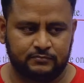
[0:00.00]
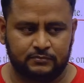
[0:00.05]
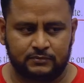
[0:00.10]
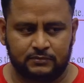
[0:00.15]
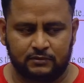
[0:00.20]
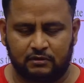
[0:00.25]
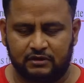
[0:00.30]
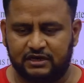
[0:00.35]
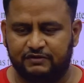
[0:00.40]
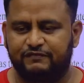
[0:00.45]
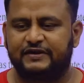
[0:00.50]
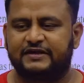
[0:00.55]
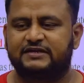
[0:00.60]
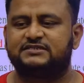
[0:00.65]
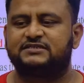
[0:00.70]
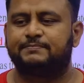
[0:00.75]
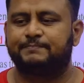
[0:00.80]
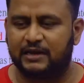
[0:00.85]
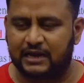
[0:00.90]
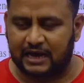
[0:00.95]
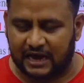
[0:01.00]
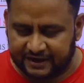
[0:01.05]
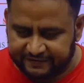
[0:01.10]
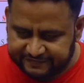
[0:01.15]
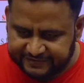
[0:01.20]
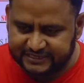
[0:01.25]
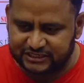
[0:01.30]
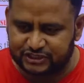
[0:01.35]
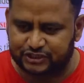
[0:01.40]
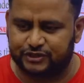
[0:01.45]
Okay, for example, our
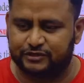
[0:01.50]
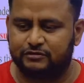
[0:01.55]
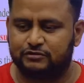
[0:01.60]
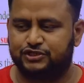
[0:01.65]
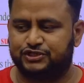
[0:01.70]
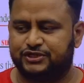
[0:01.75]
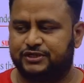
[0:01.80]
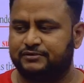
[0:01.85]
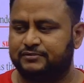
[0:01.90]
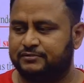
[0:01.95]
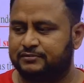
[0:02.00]
institution,